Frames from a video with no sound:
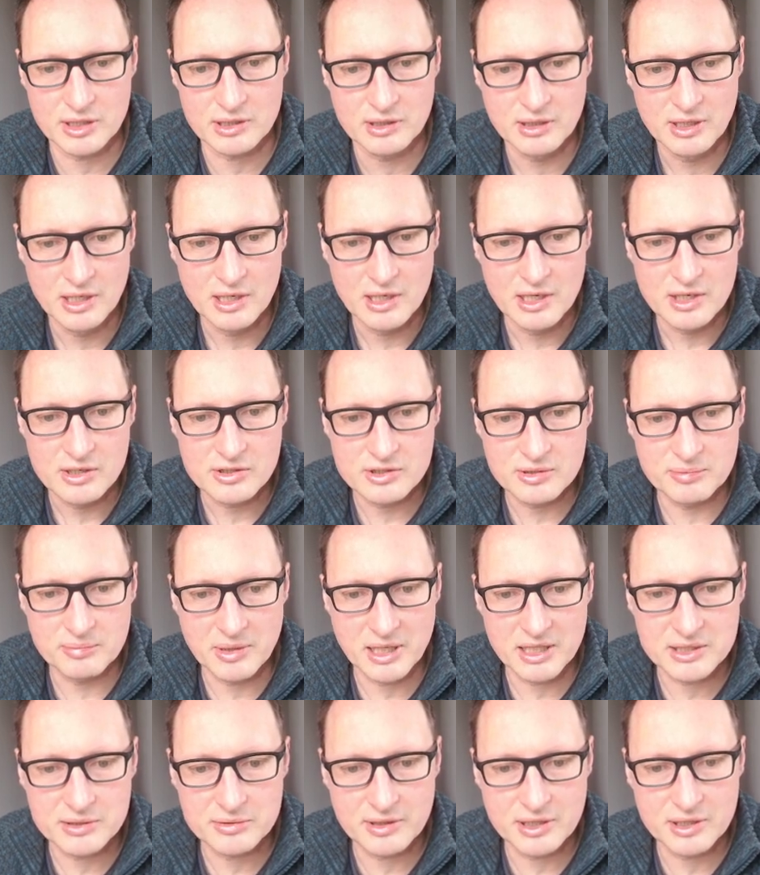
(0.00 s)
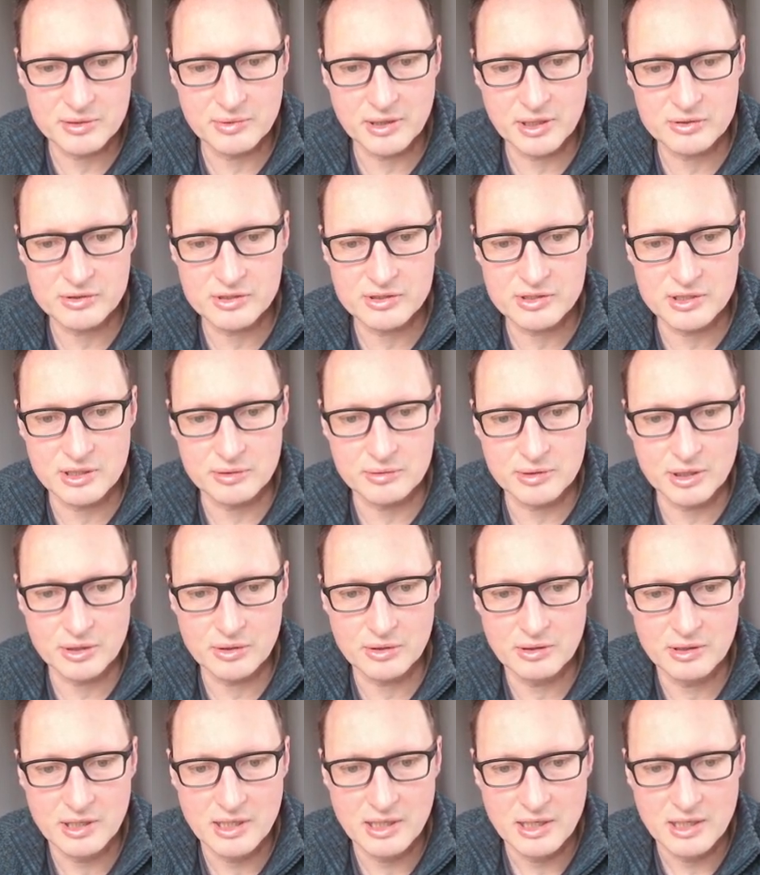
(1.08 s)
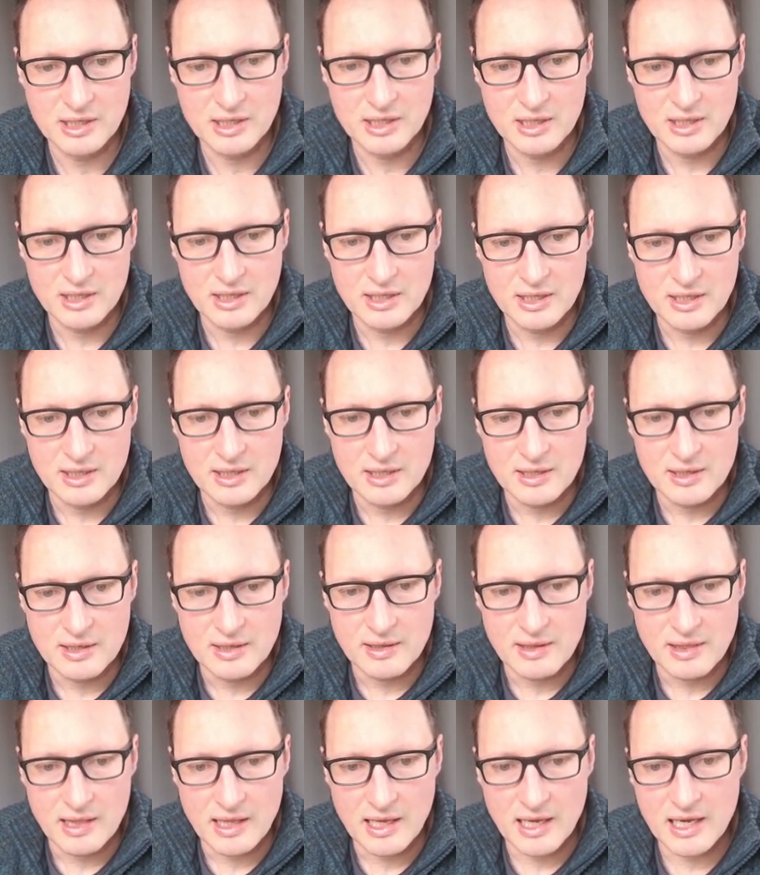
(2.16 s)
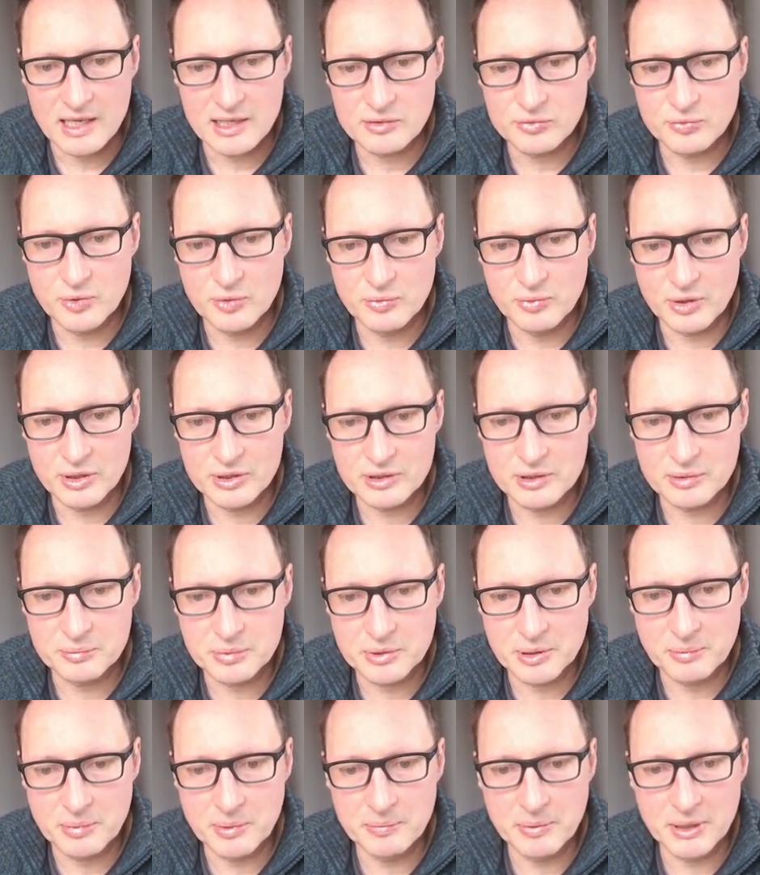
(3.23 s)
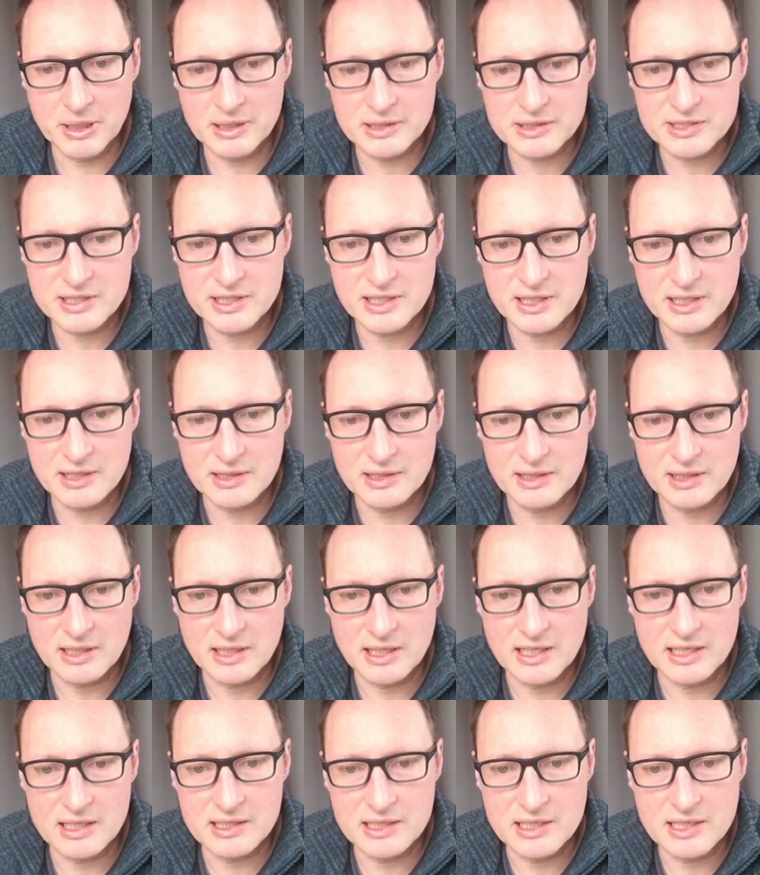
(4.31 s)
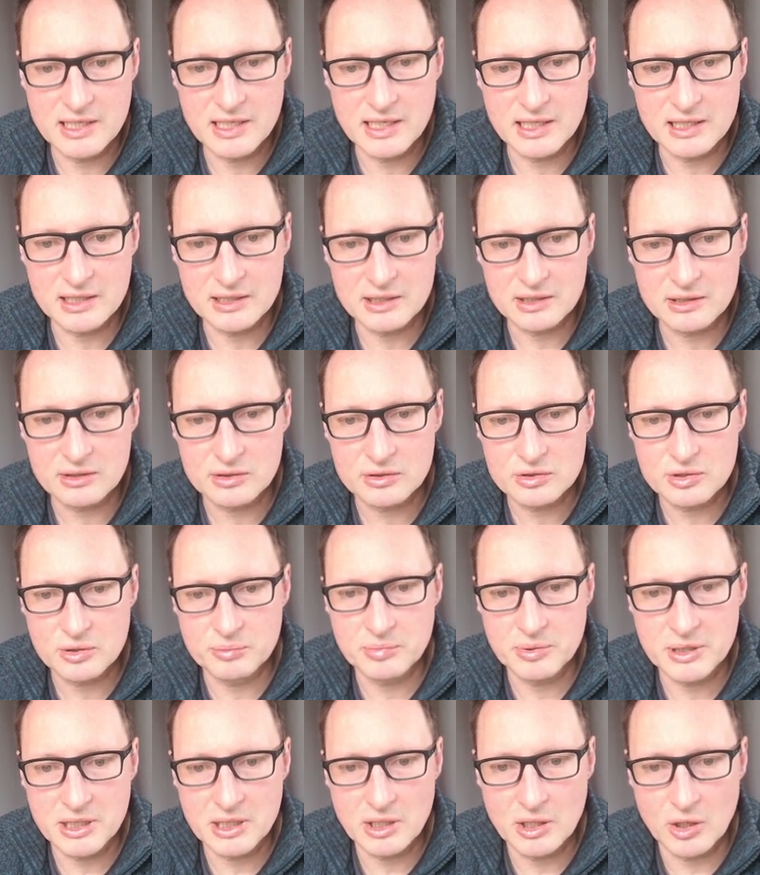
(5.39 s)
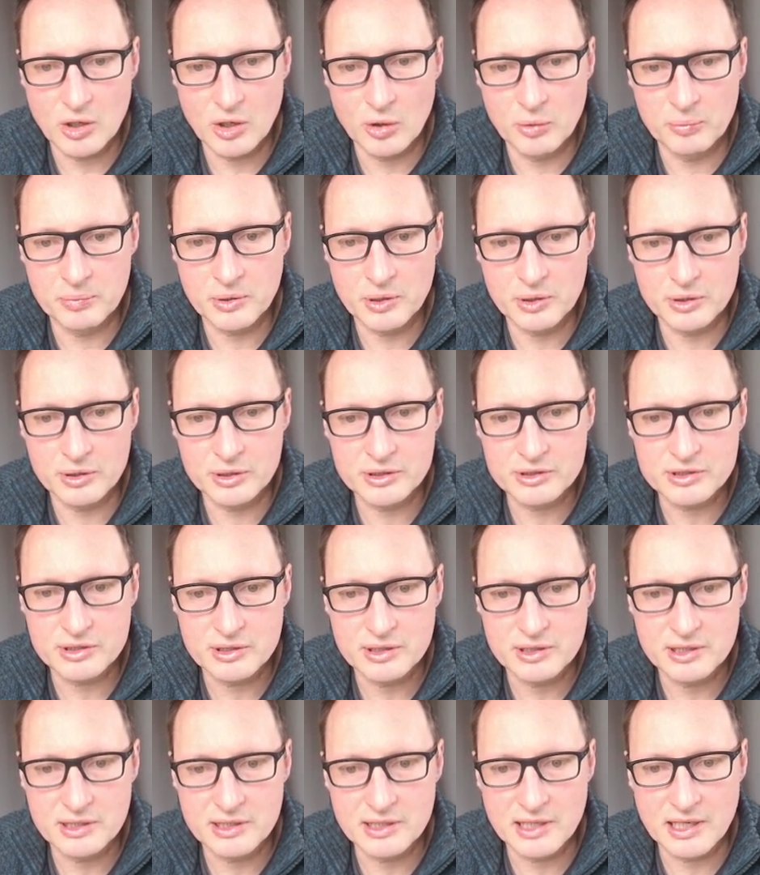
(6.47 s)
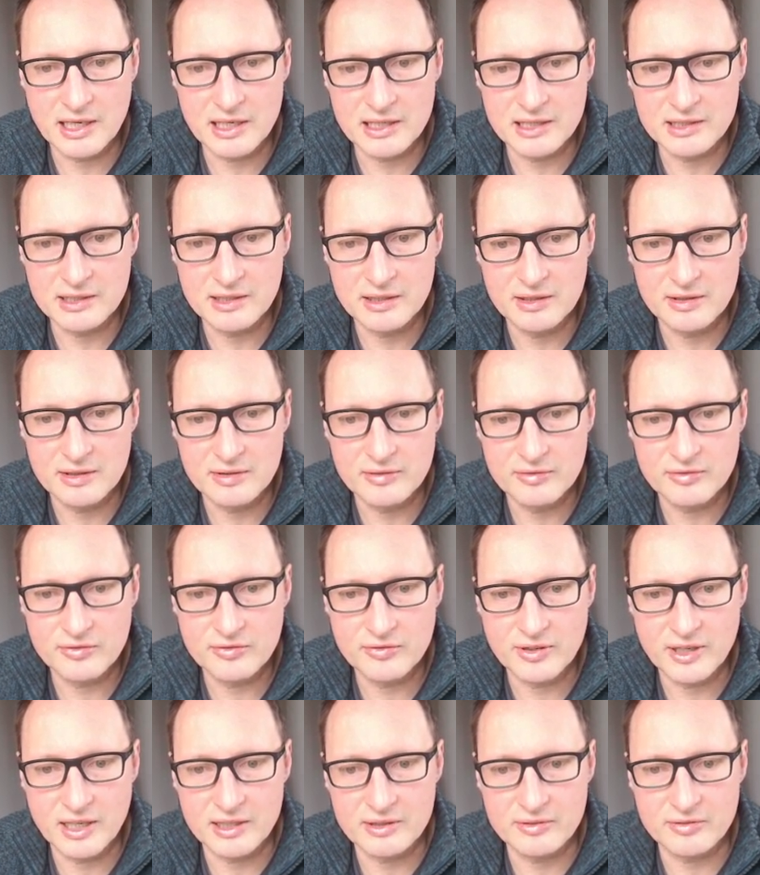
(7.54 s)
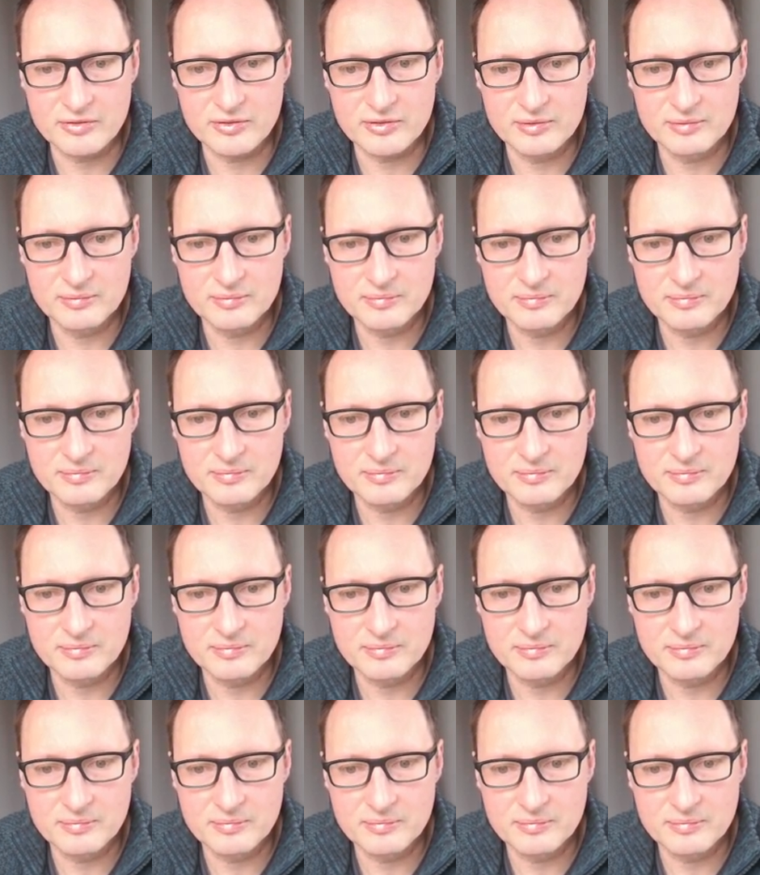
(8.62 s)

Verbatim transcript: are symmetric around 0. And we want the probability in here to be 0.95.